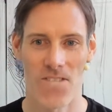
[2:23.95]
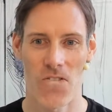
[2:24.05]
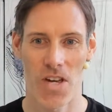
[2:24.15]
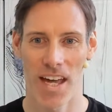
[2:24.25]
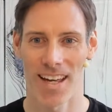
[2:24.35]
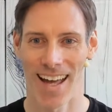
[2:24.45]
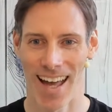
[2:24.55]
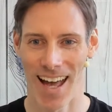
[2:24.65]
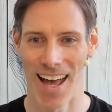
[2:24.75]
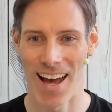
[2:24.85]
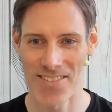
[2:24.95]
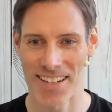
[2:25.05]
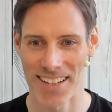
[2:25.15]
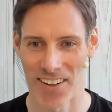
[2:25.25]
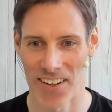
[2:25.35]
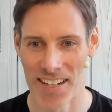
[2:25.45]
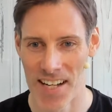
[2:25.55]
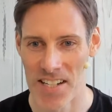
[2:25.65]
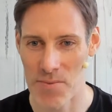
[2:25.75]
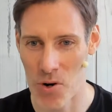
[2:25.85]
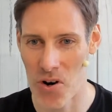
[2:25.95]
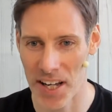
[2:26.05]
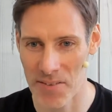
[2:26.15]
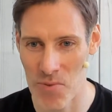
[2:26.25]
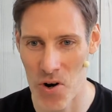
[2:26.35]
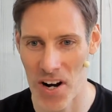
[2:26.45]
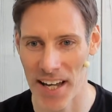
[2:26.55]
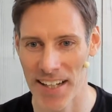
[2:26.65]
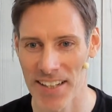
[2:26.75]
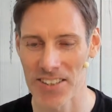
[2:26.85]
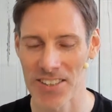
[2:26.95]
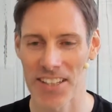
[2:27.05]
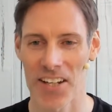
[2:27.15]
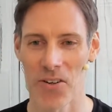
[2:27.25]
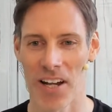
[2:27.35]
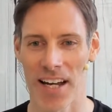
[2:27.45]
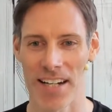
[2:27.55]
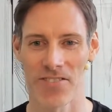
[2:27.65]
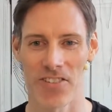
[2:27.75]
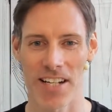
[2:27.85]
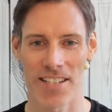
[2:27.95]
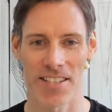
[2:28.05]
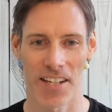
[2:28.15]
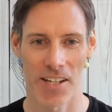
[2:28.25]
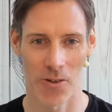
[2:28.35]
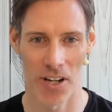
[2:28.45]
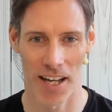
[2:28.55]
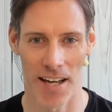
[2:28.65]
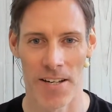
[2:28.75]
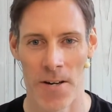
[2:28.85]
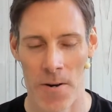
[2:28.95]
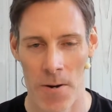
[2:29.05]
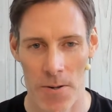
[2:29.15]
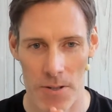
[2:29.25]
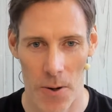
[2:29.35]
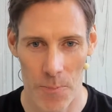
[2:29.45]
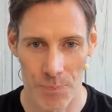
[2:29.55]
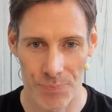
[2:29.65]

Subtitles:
Okay, how's it going? The morning. Good to see you, ladies. Great to see you on here. So,